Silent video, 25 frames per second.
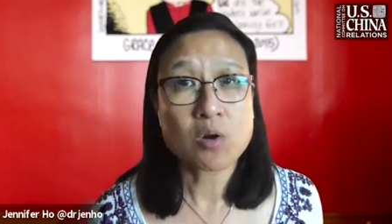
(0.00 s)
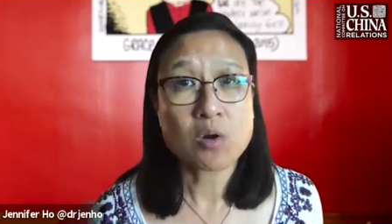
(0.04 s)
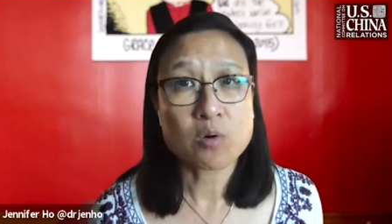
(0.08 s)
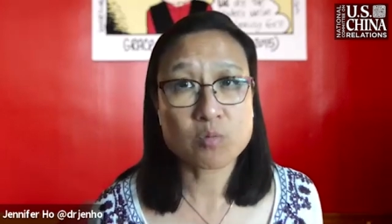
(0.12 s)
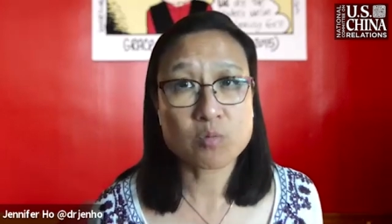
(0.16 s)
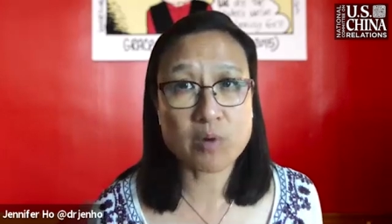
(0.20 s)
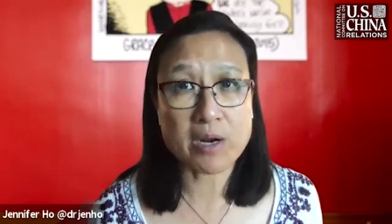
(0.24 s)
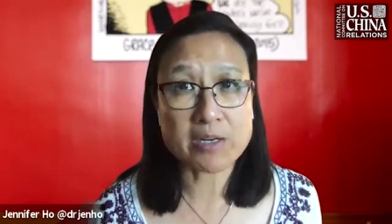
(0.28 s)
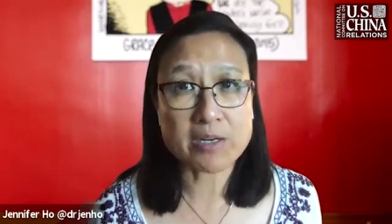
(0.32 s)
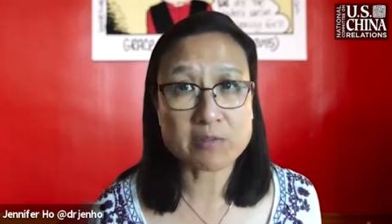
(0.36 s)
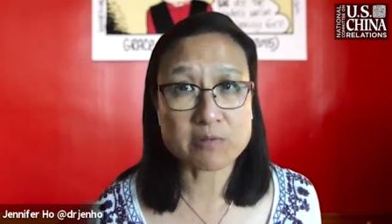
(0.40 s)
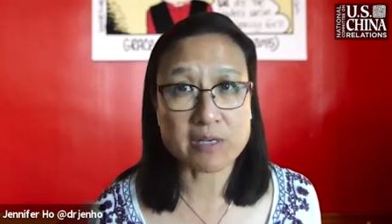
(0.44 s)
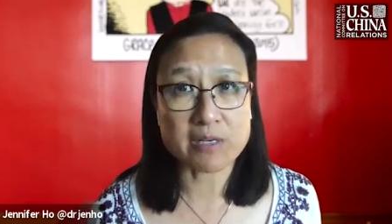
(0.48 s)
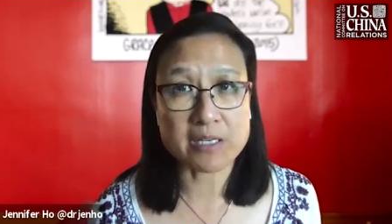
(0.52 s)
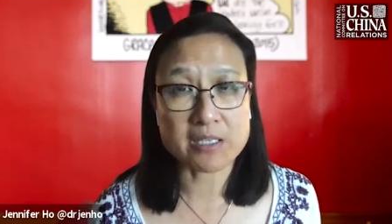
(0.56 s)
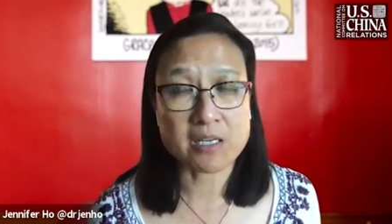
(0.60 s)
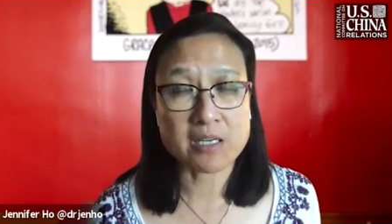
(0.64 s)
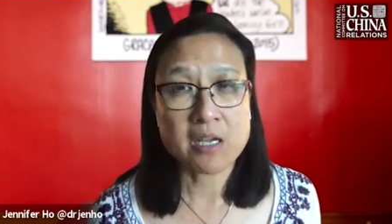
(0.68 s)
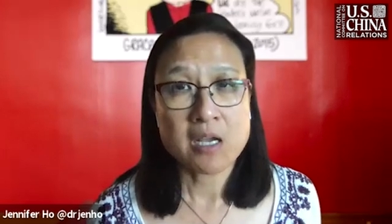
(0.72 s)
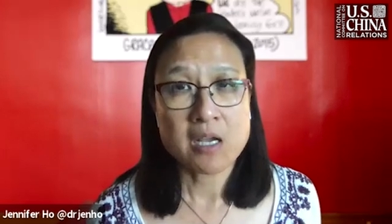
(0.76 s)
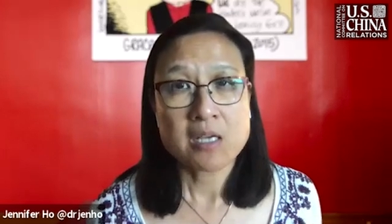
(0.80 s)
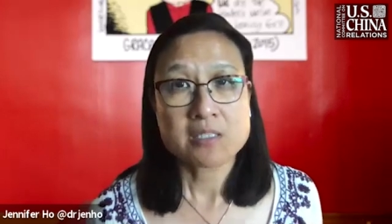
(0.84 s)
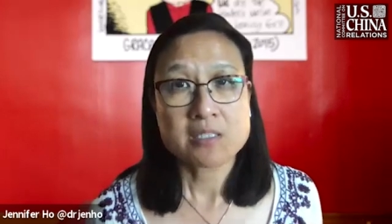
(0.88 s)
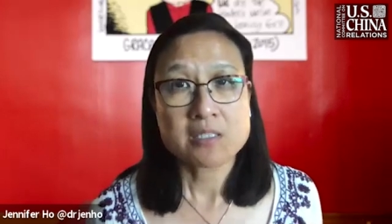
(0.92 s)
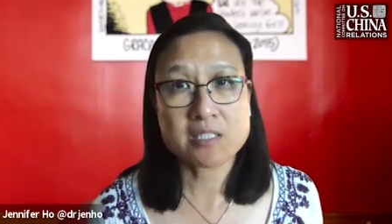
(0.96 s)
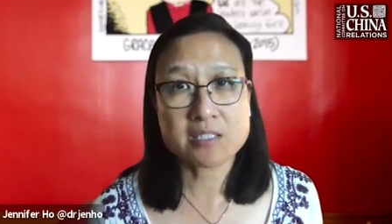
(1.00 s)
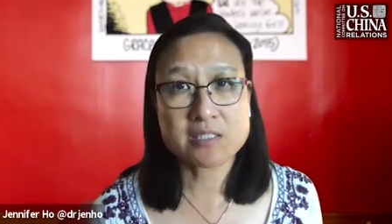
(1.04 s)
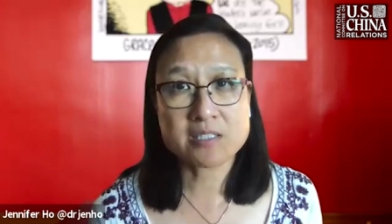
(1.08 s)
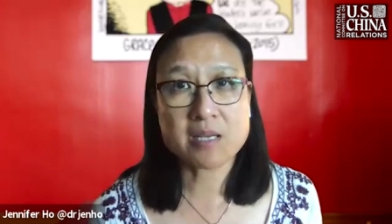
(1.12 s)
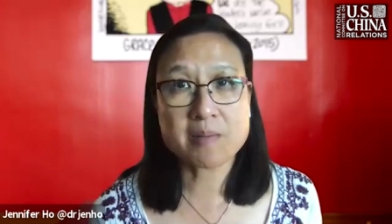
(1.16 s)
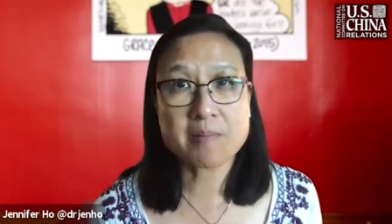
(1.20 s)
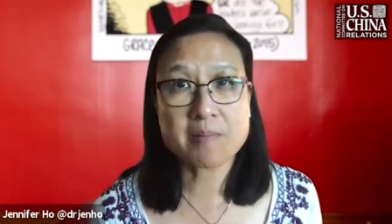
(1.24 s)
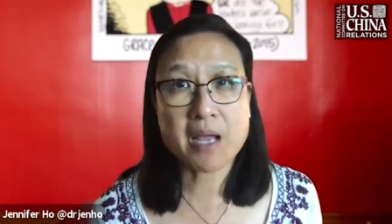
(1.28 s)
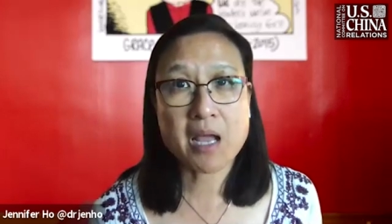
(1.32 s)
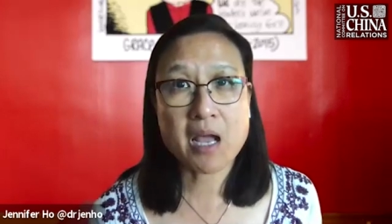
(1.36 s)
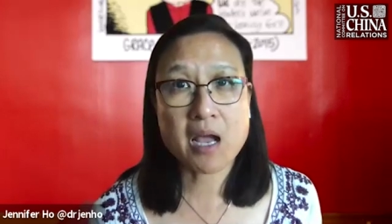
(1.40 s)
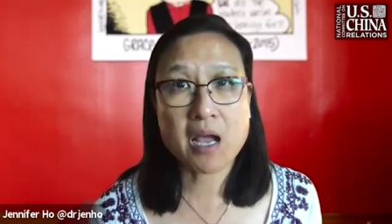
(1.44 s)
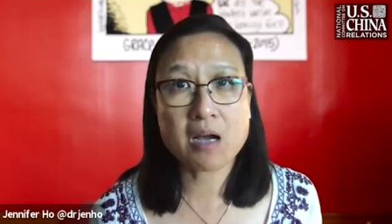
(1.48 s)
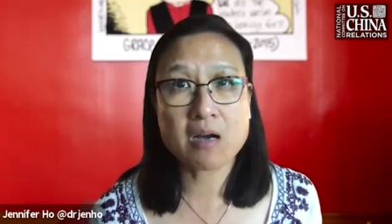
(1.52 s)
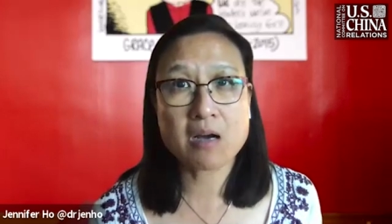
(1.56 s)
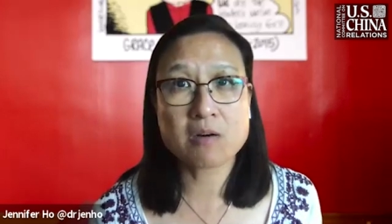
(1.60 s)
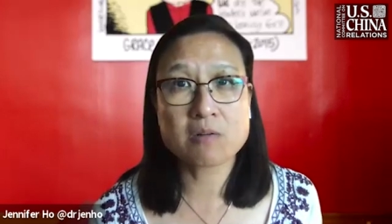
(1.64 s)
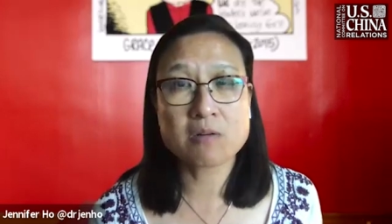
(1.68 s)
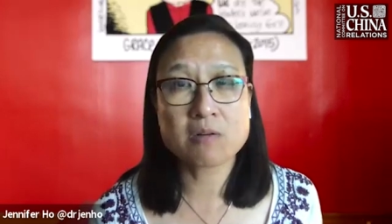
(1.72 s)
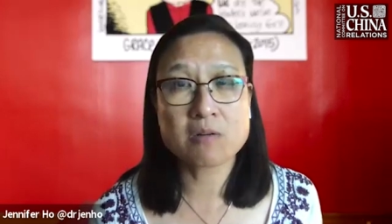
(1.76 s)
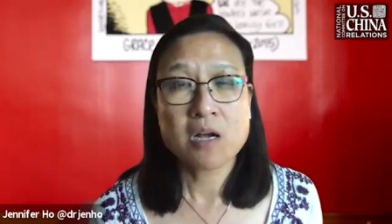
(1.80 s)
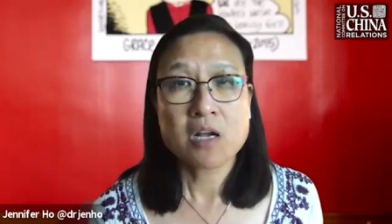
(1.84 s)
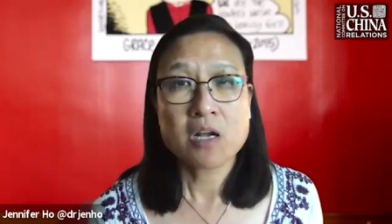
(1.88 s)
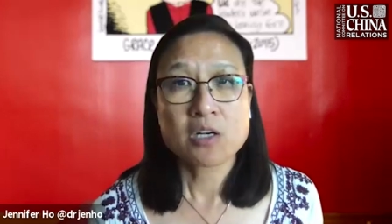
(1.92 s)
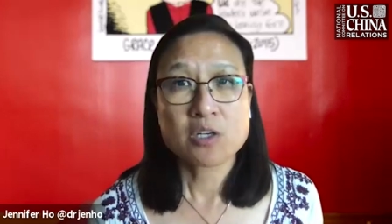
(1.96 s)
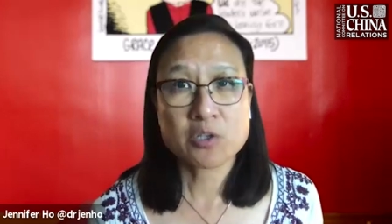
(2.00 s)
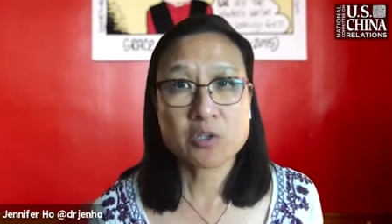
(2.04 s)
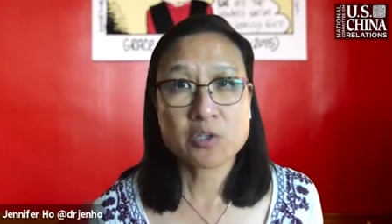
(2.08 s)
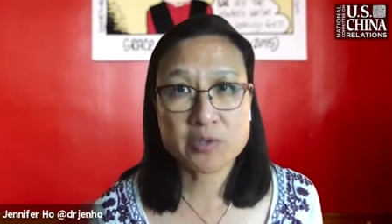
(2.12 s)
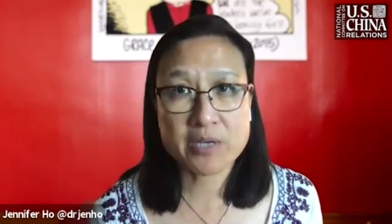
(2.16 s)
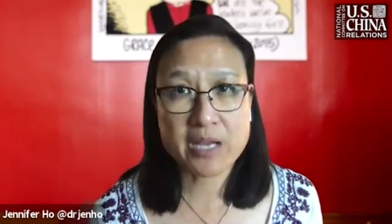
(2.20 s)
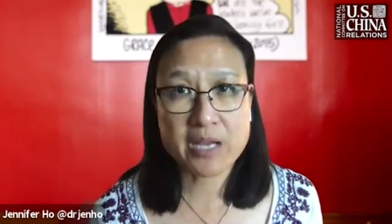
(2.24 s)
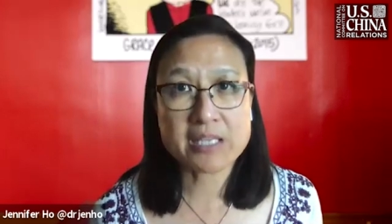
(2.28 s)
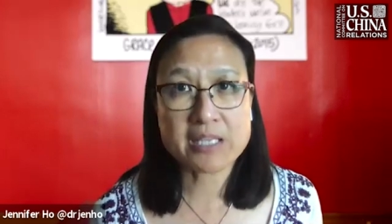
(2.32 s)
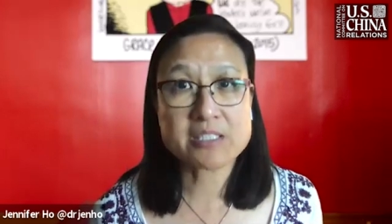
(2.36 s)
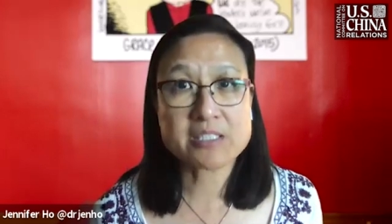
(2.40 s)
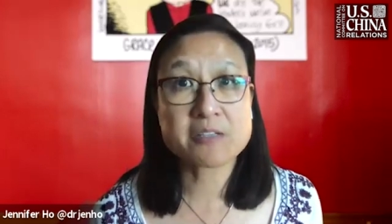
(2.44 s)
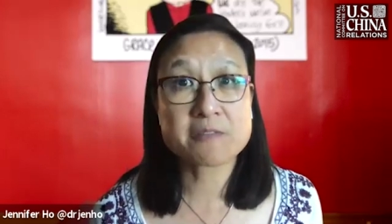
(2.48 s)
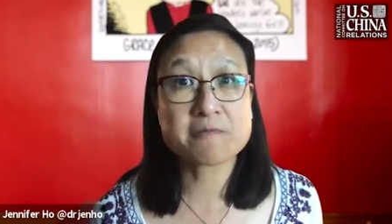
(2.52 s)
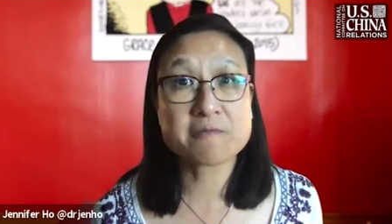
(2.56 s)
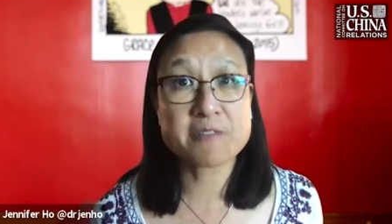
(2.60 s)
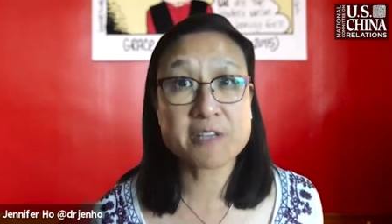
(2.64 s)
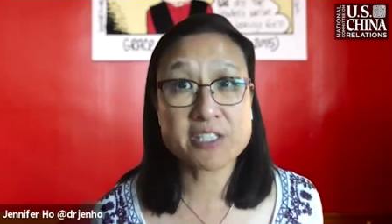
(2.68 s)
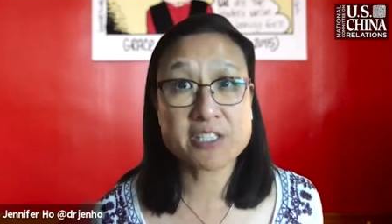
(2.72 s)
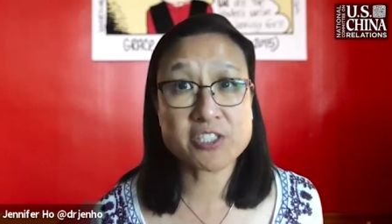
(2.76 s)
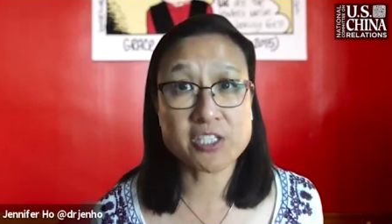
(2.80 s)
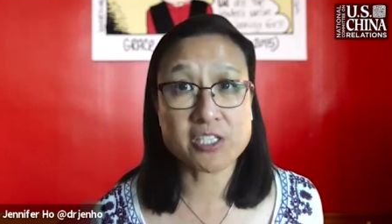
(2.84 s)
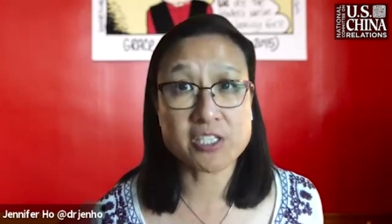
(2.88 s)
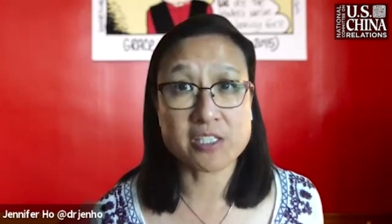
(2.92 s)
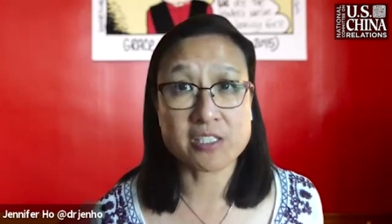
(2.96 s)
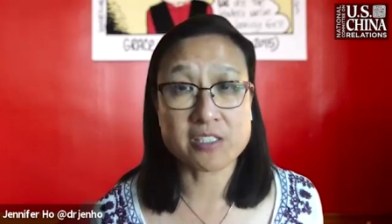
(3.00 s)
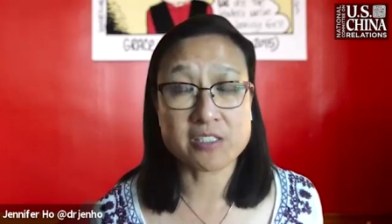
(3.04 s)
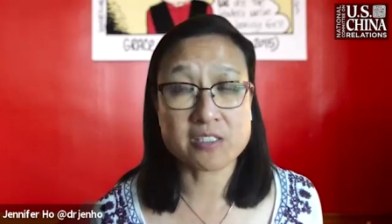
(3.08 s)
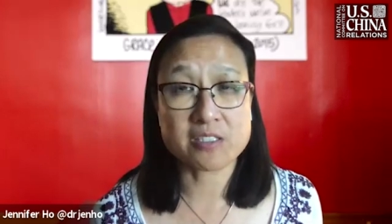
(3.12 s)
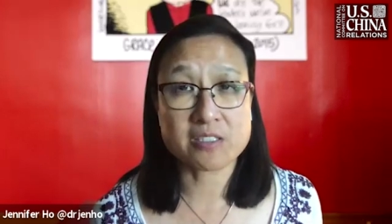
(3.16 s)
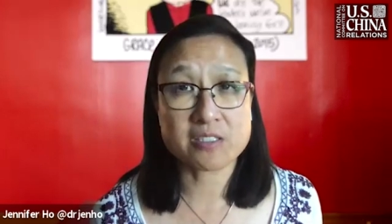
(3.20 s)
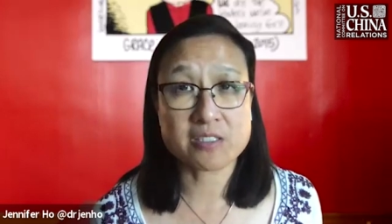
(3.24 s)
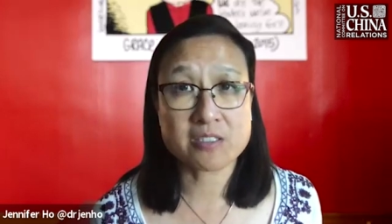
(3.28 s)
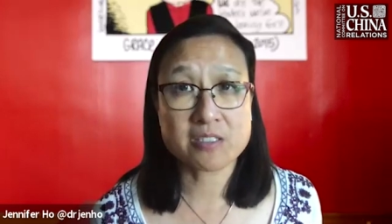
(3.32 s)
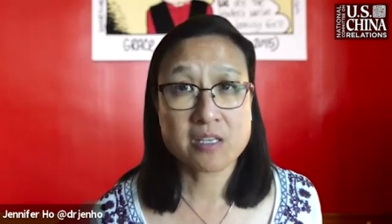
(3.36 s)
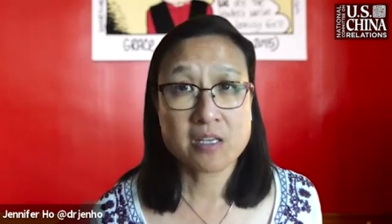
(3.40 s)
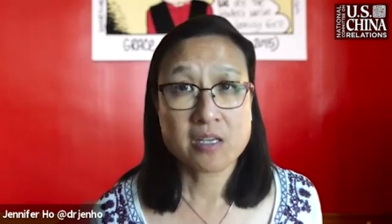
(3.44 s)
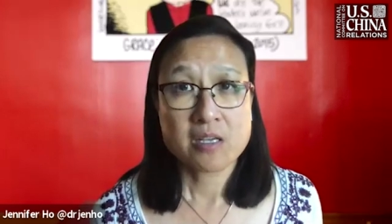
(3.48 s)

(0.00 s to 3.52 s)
rhetoric to somehow create divisions